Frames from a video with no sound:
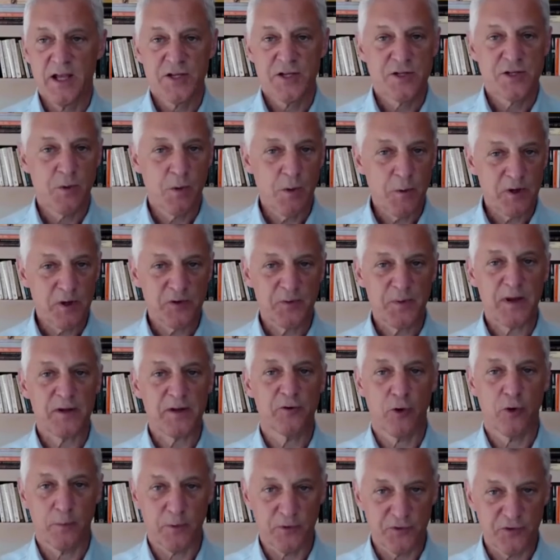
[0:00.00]
so we would expect
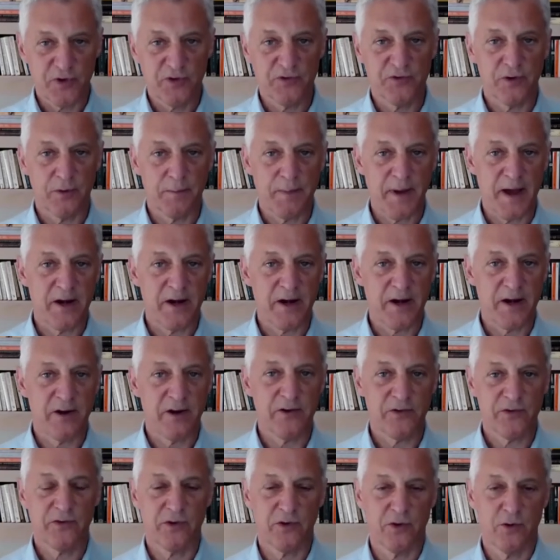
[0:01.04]
normal seasonal
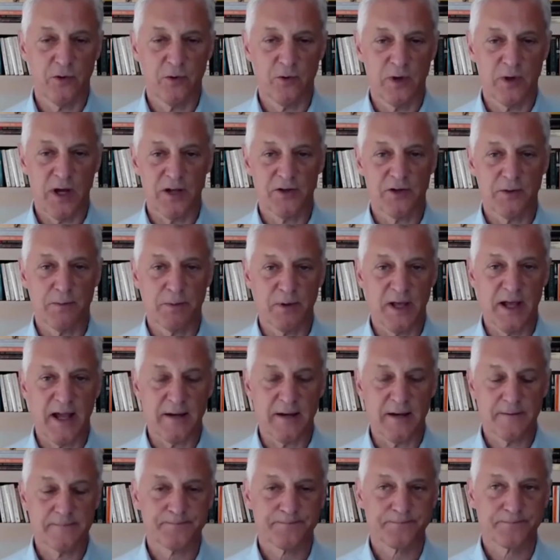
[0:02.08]
patterns to, to play
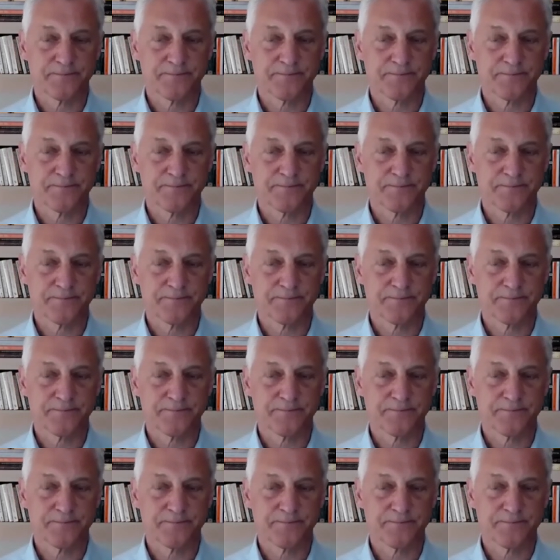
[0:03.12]
out